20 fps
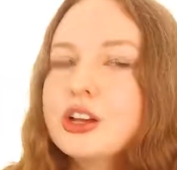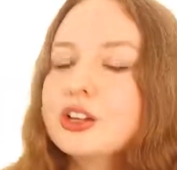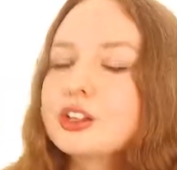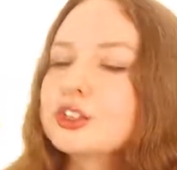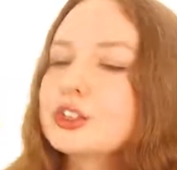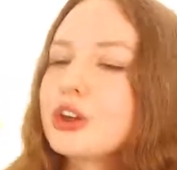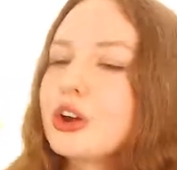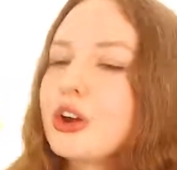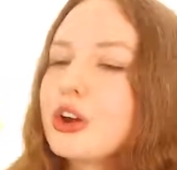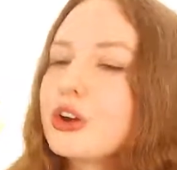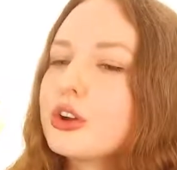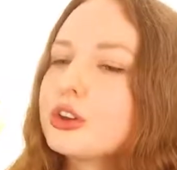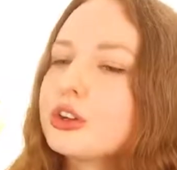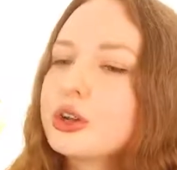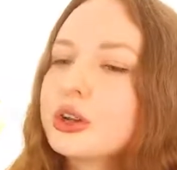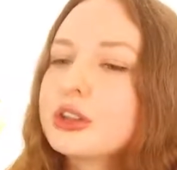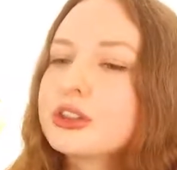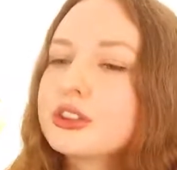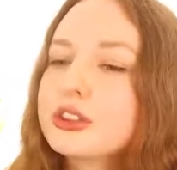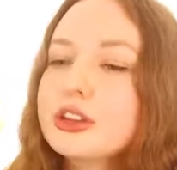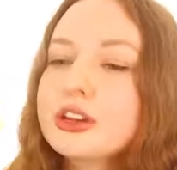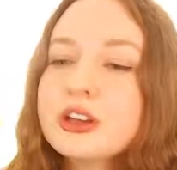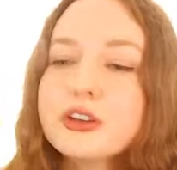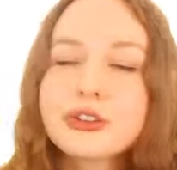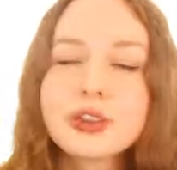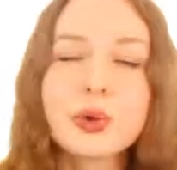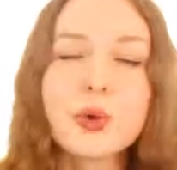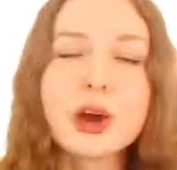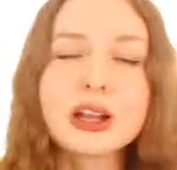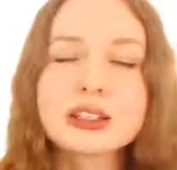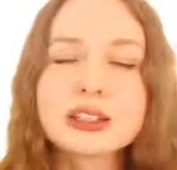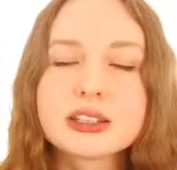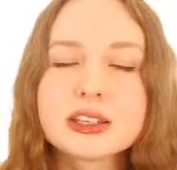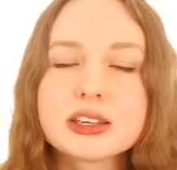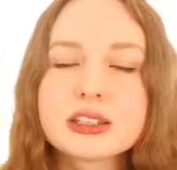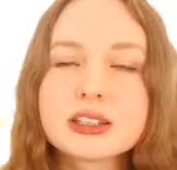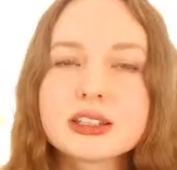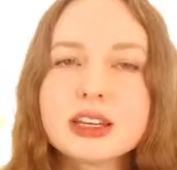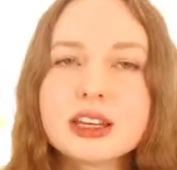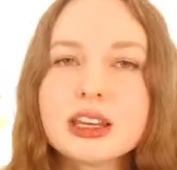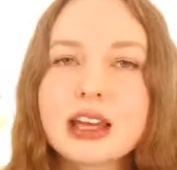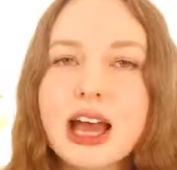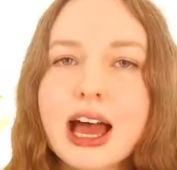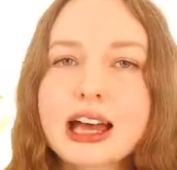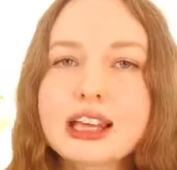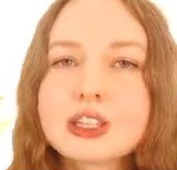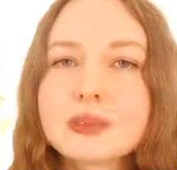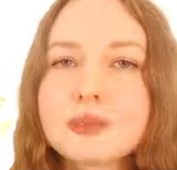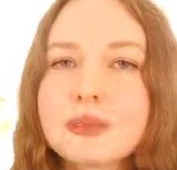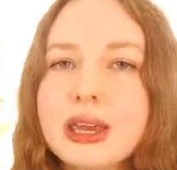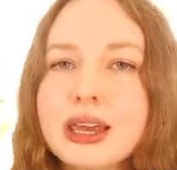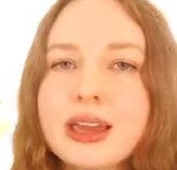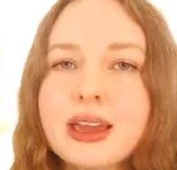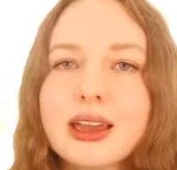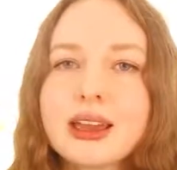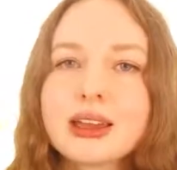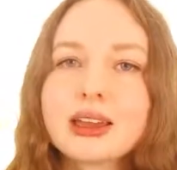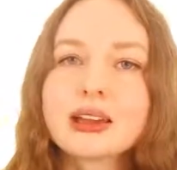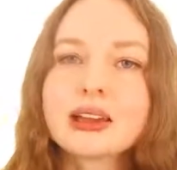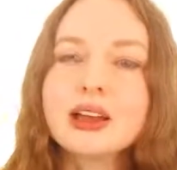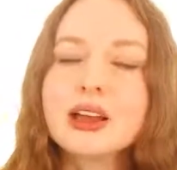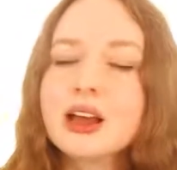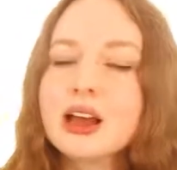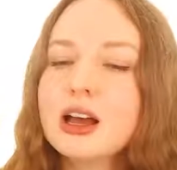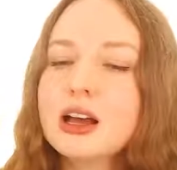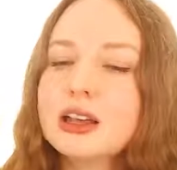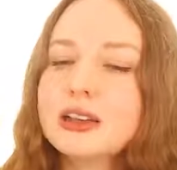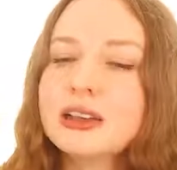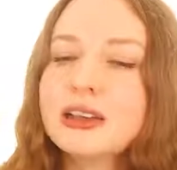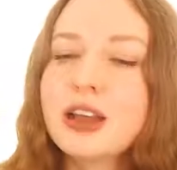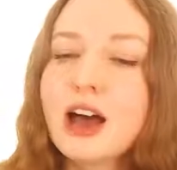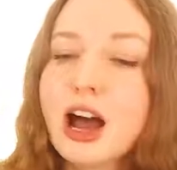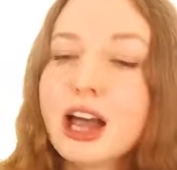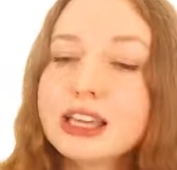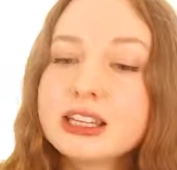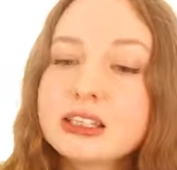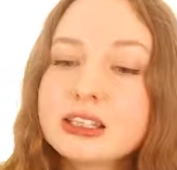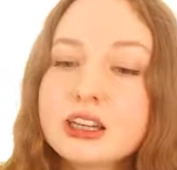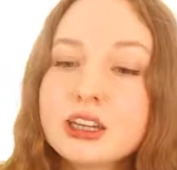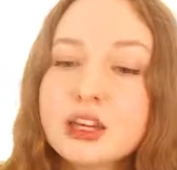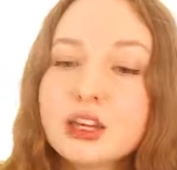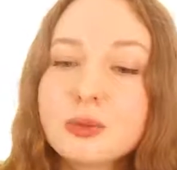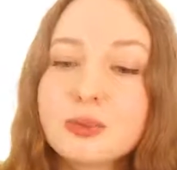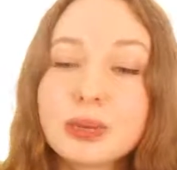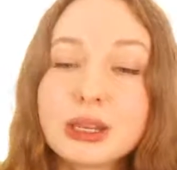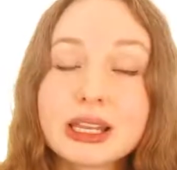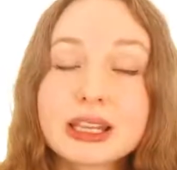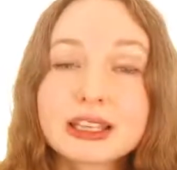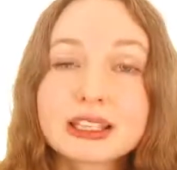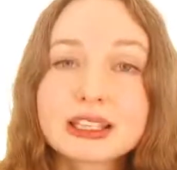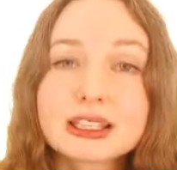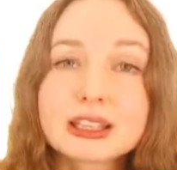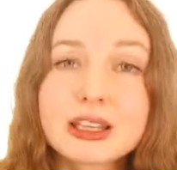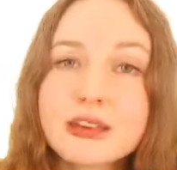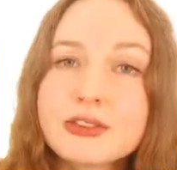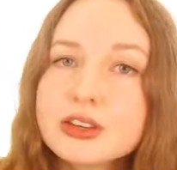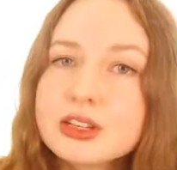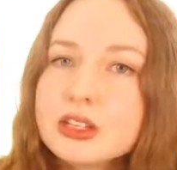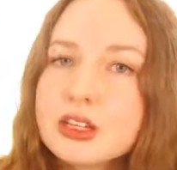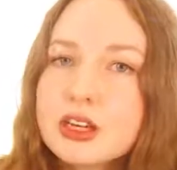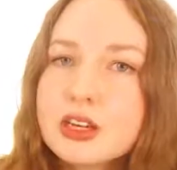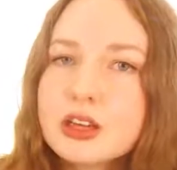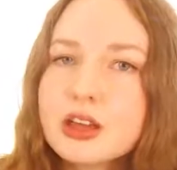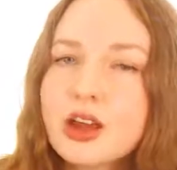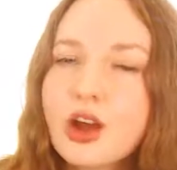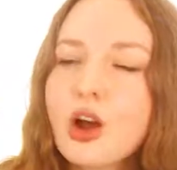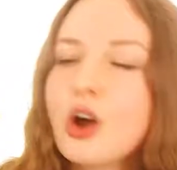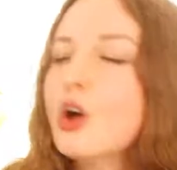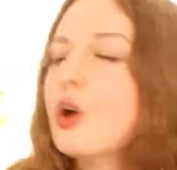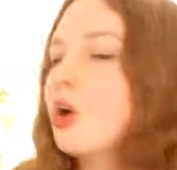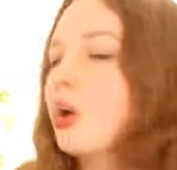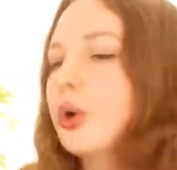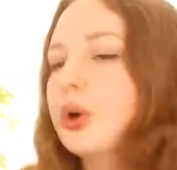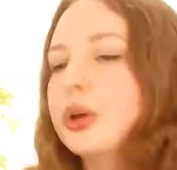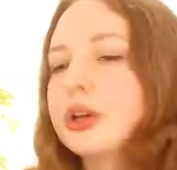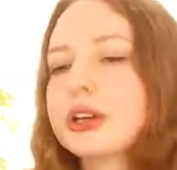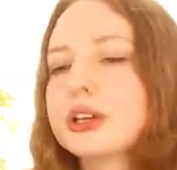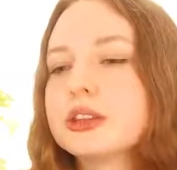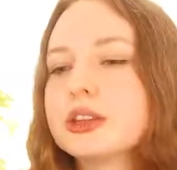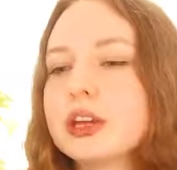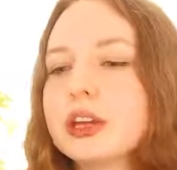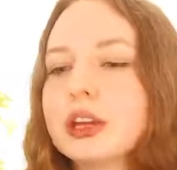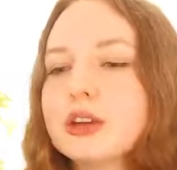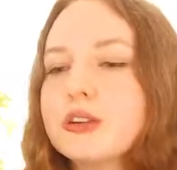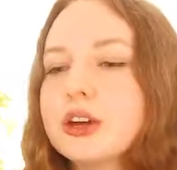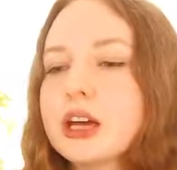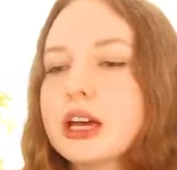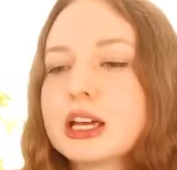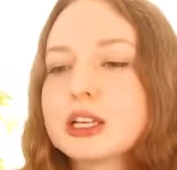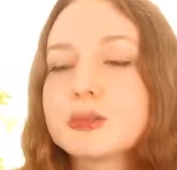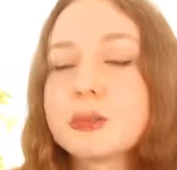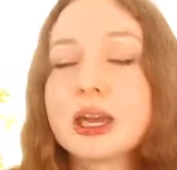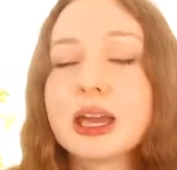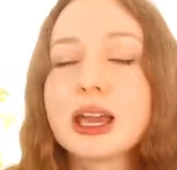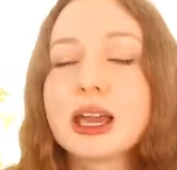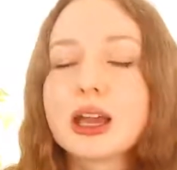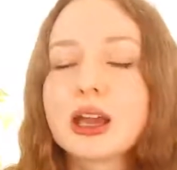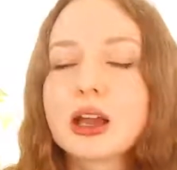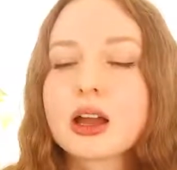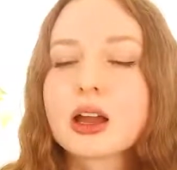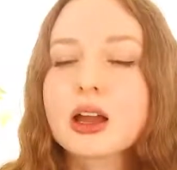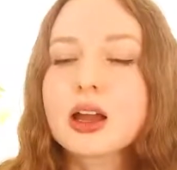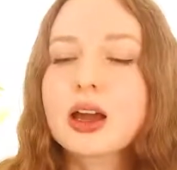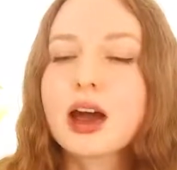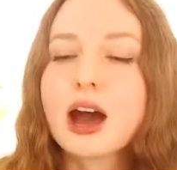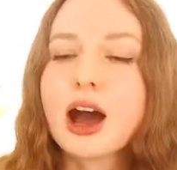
So you can think of the one hundred sixty as being ninety plus seventy, or you can think of it as being